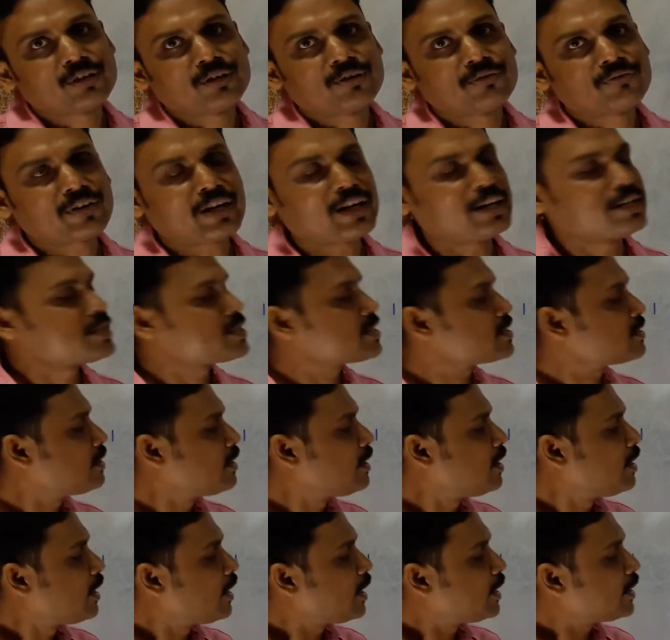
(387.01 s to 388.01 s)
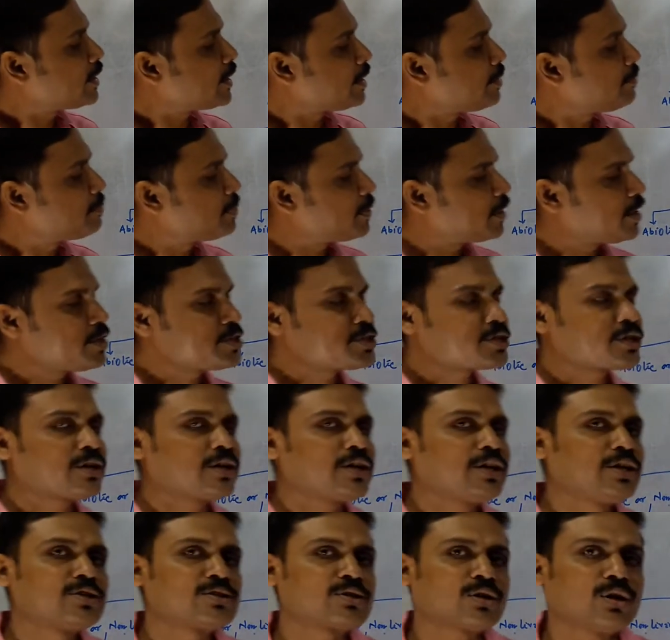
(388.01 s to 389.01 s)
Friends, temperature
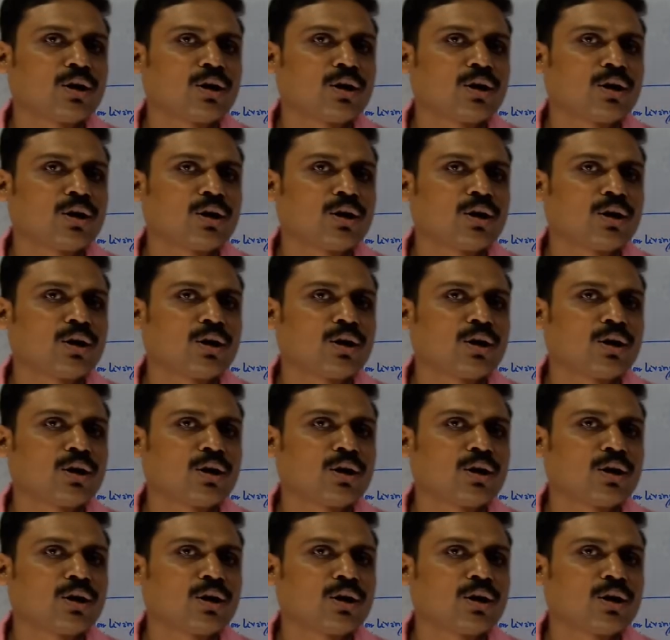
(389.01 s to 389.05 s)
is